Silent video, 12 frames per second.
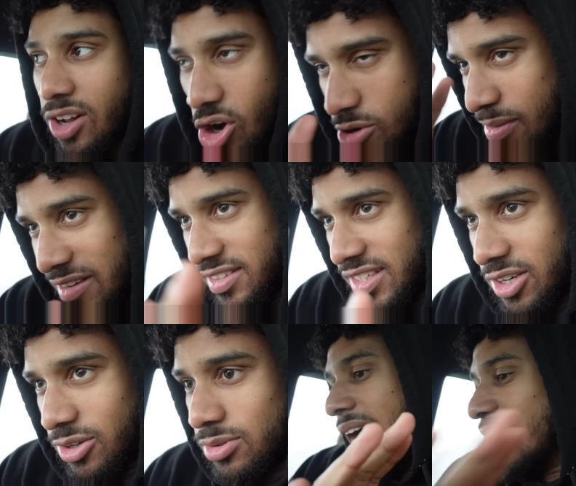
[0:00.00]
on my
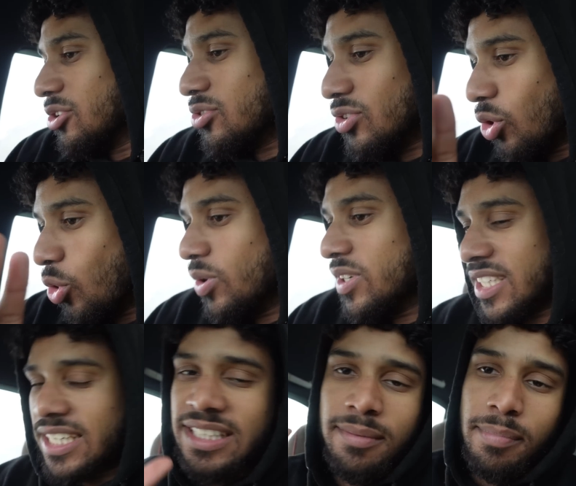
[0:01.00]
videos, I don't always
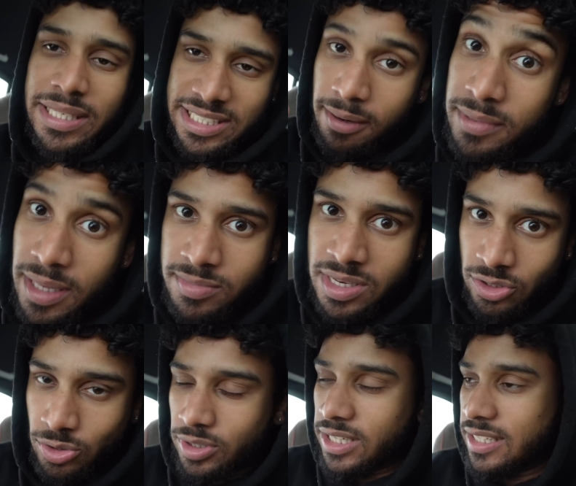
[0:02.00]
read them, but sometimes I
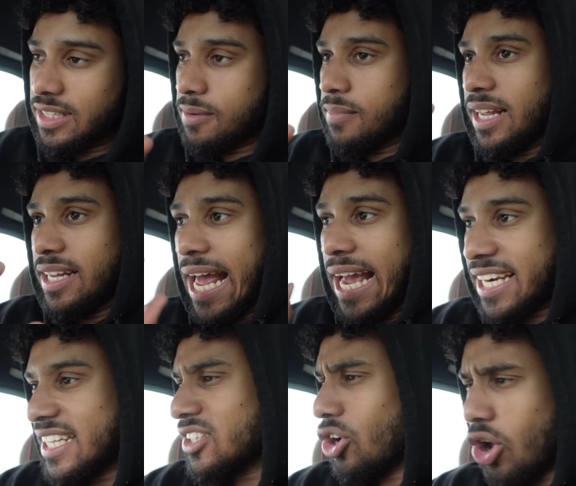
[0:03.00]
do read them. And I
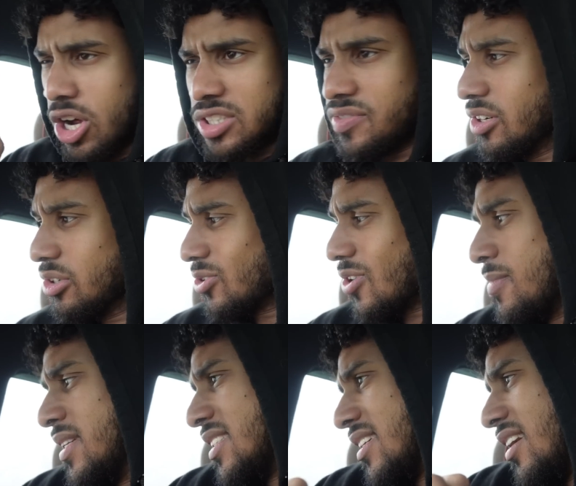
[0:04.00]
read the last video's
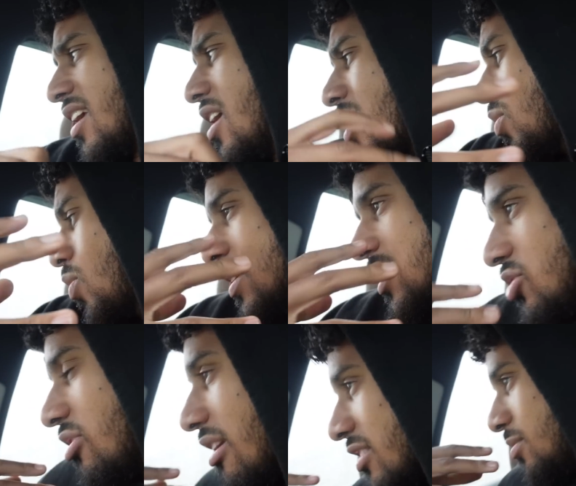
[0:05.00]
comments, and what
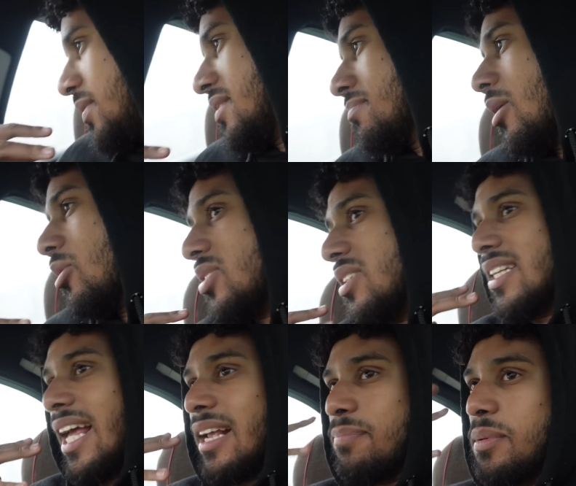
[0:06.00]
stood out to me the most is
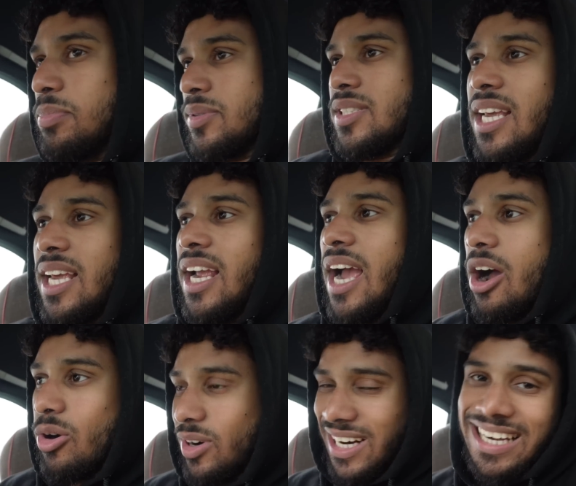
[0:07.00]
like people saying
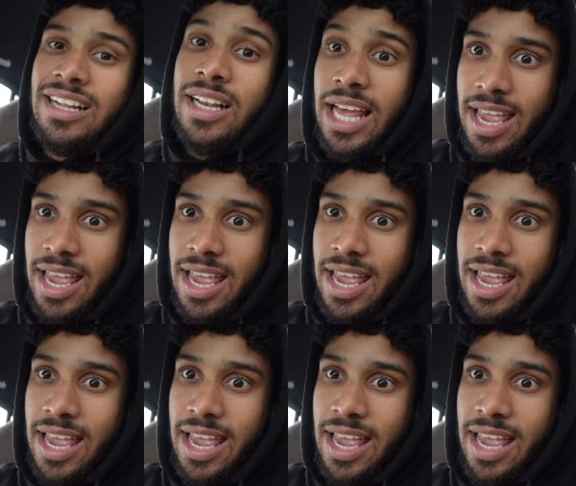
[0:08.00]
how real I